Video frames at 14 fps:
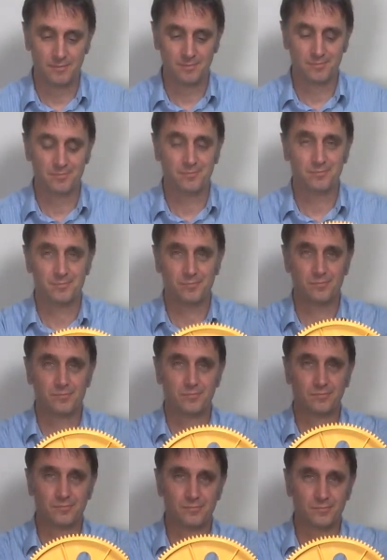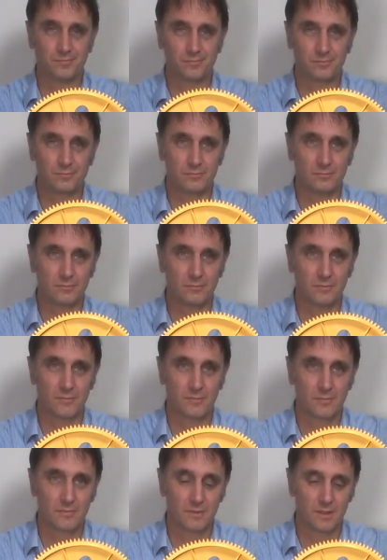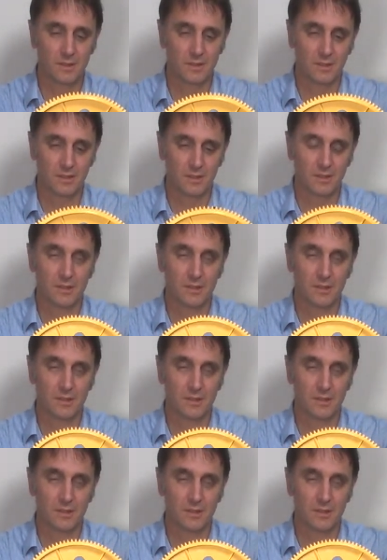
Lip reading: Nobody speaks.